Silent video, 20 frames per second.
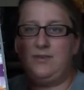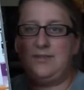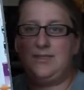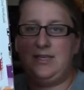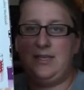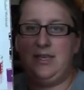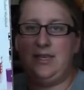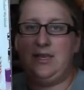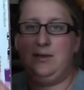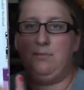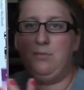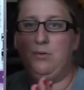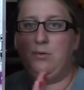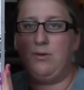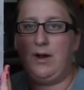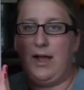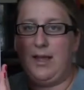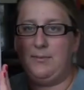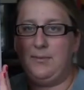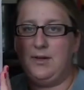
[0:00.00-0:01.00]
C.
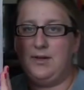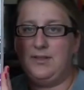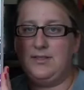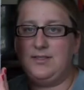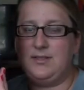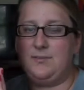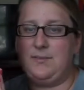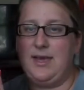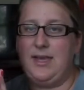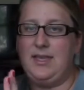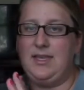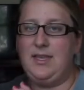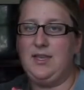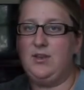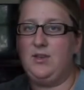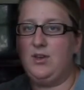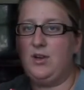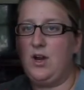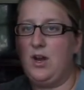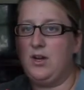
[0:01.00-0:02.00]
Primer. So my
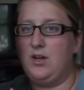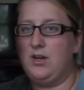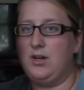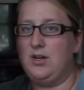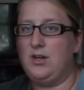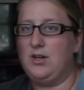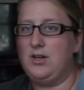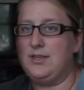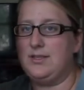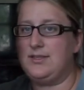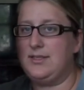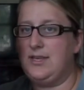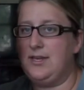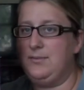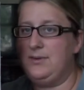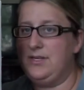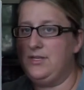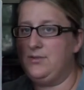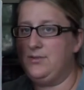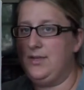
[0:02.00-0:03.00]
kindergartner is going
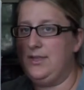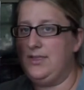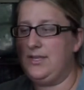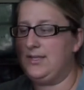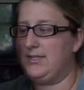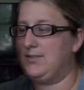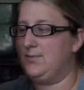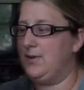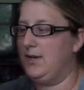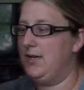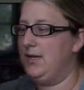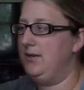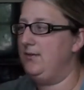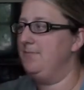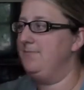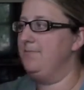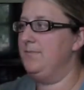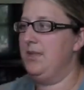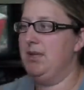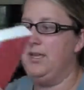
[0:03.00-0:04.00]
to be doing this one.